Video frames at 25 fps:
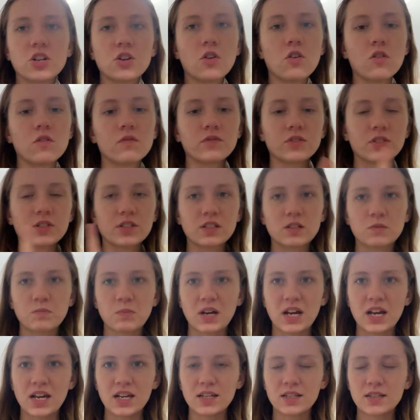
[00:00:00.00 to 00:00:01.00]
over
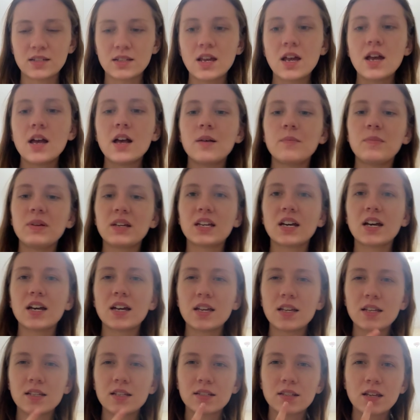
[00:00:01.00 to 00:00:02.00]
spice.
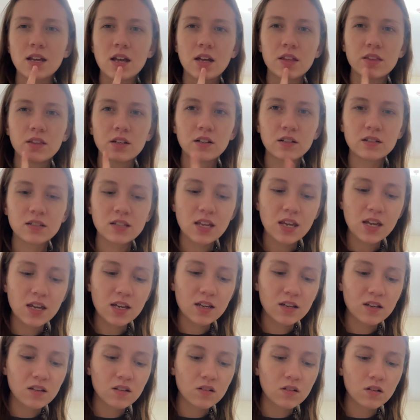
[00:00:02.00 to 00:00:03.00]
Because there's like
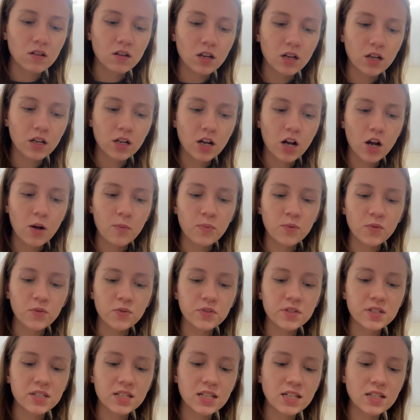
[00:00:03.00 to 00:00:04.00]
a couple
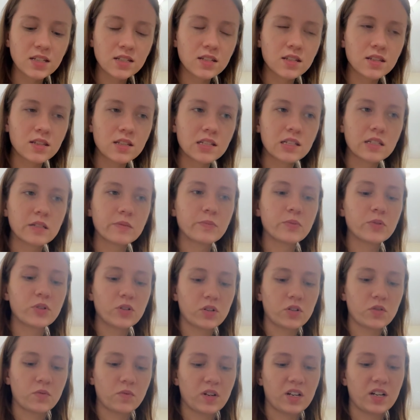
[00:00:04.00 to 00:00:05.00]
scenes in this
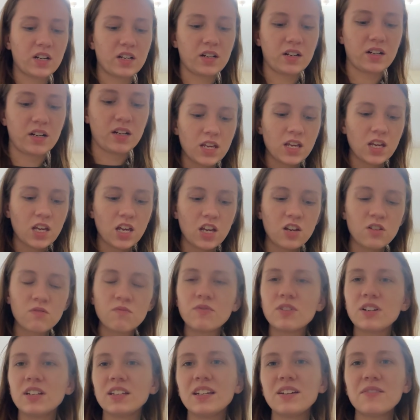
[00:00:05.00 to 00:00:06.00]
book where it
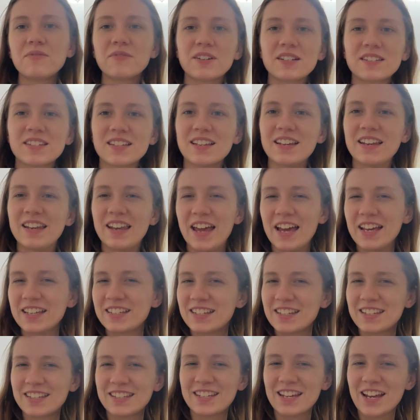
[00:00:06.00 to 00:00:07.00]
really wasn't
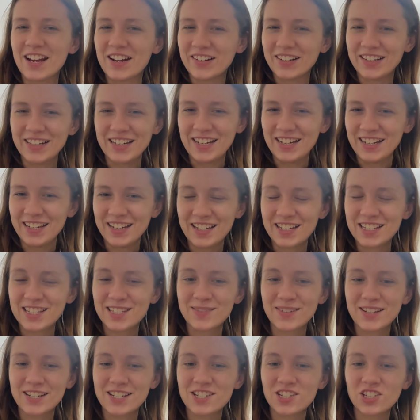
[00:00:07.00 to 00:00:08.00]
necessary,
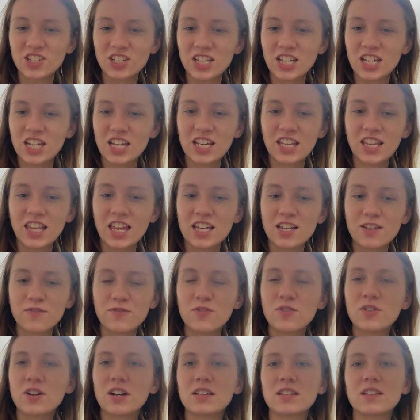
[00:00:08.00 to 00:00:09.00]
especially like if
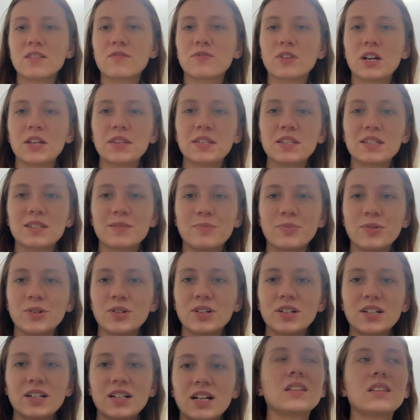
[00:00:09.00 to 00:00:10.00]
you guys have read this
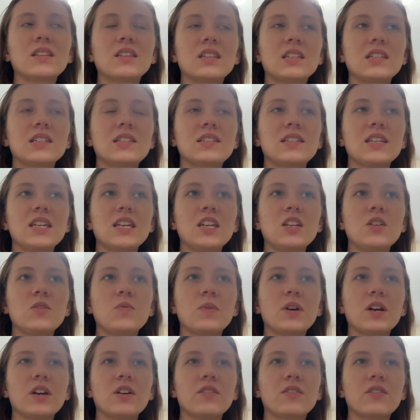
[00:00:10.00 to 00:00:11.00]
book, the scene
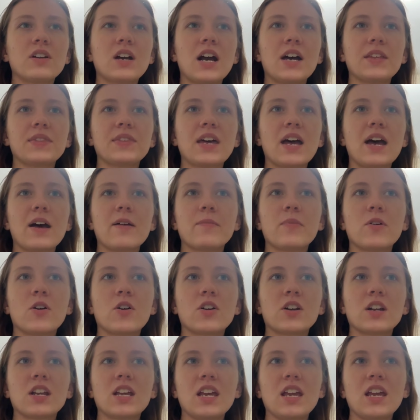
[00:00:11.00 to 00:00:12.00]
where they're at that
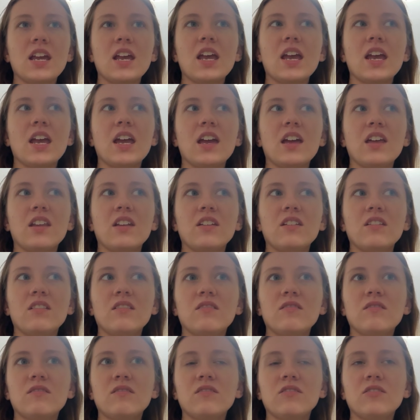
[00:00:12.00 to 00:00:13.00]
party and
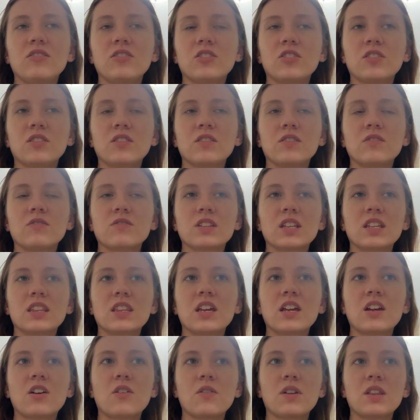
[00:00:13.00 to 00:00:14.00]
there's like
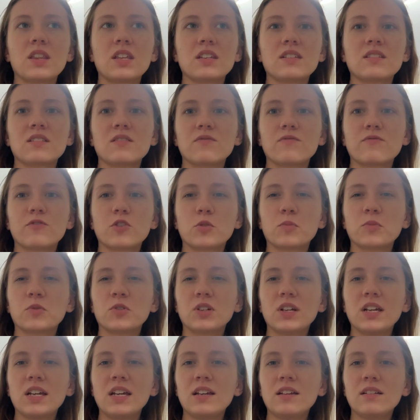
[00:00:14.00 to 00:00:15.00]
they go to this
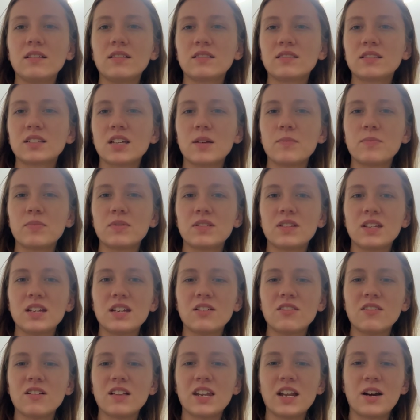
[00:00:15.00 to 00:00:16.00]
infirmary type of
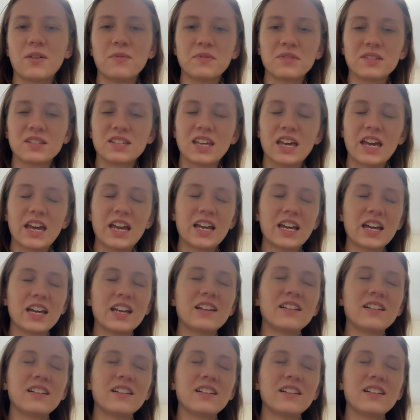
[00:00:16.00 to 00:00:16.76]
deal, and I was like,